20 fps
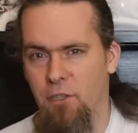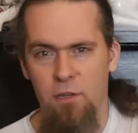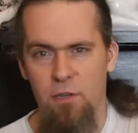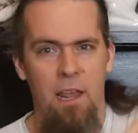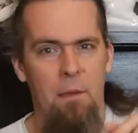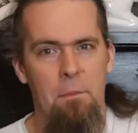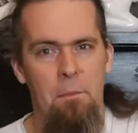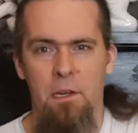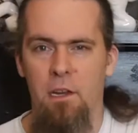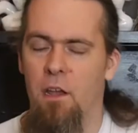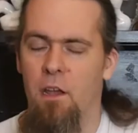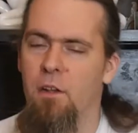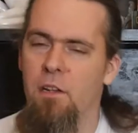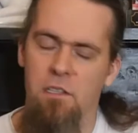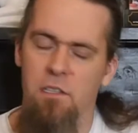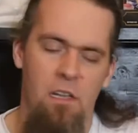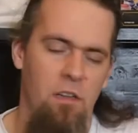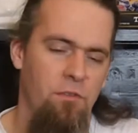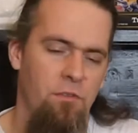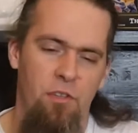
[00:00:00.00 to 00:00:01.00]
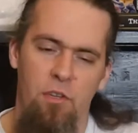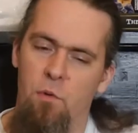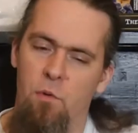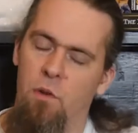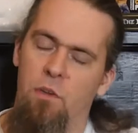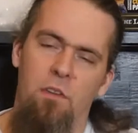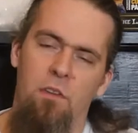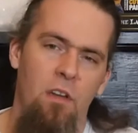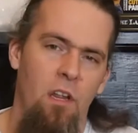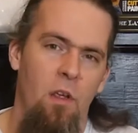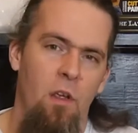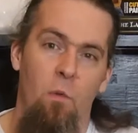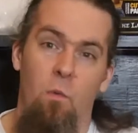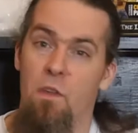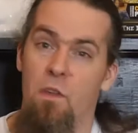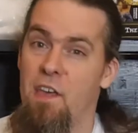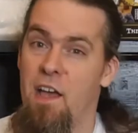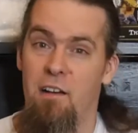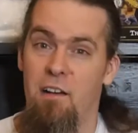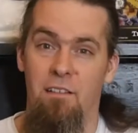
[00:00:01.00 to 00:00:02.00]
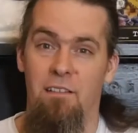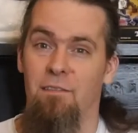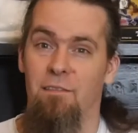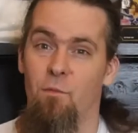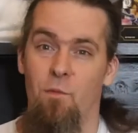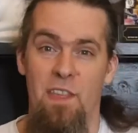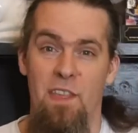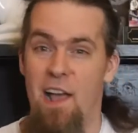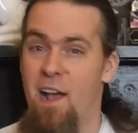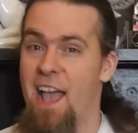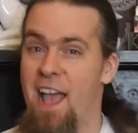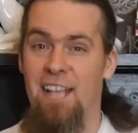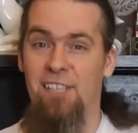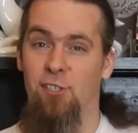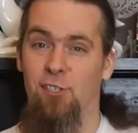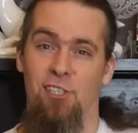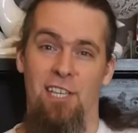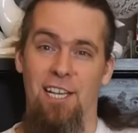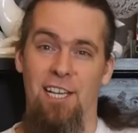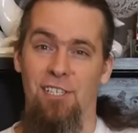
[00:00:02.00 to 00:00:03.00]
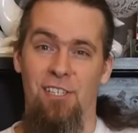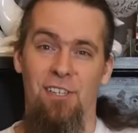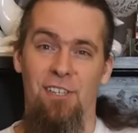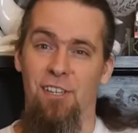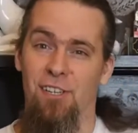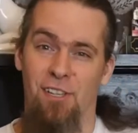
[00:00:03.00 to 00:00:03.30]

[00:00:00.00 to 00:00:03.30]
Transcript: do let me know, because I'll do one without hesitation,